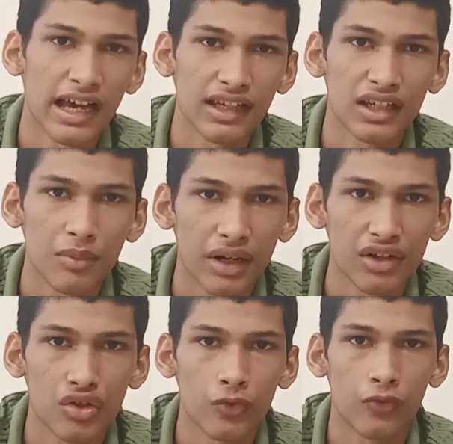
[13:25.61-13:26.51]
I
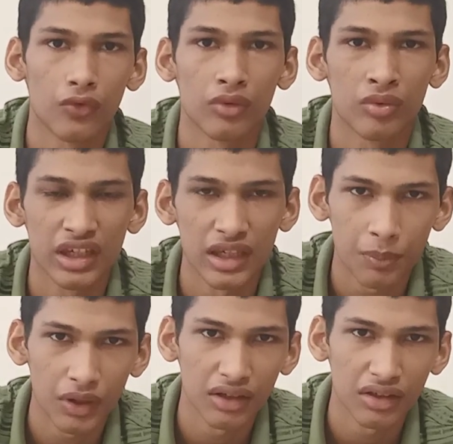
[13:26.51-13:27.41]
recommend you
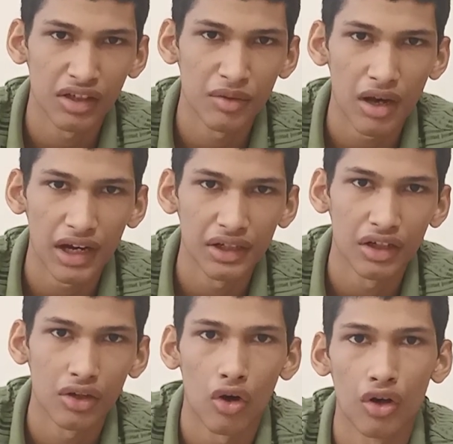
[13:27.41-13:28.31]
keep a
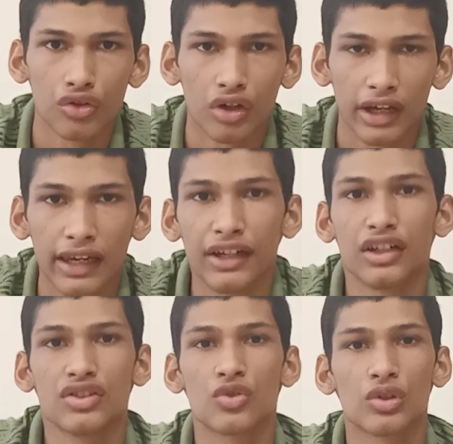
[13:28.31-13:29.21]
reminder on your
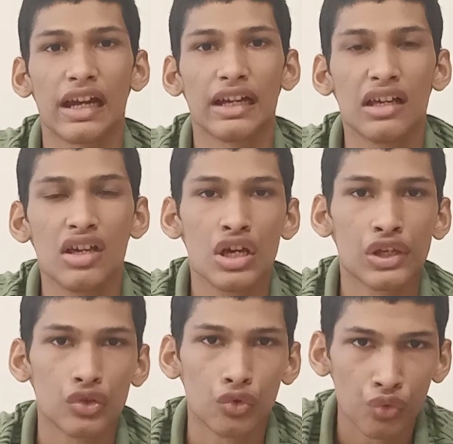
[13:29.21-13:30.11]
calendar so that
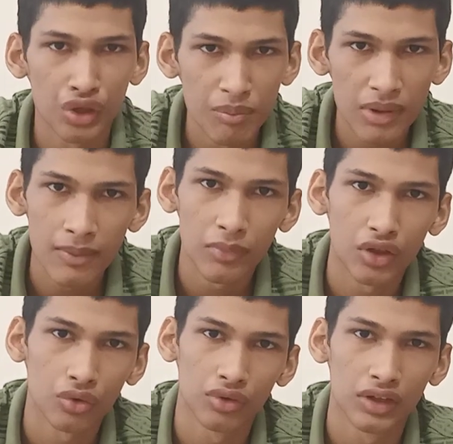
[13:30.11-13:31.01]
you
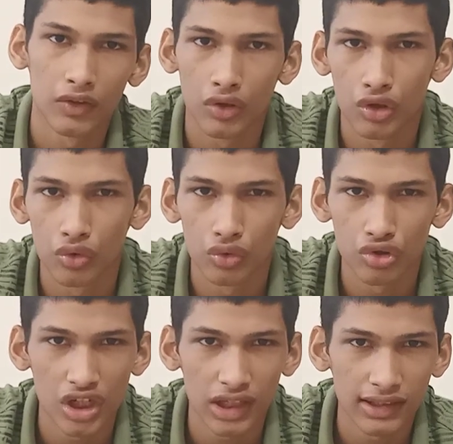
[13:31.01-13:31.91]
remember
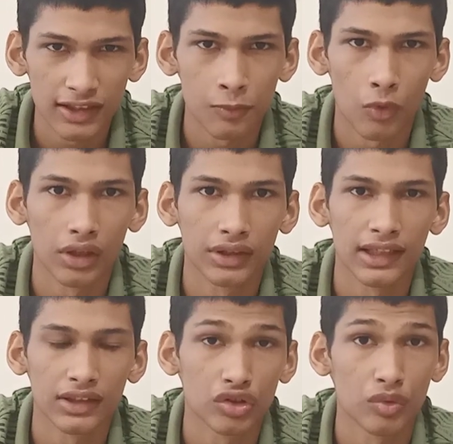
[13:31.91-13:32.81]
to check these small things.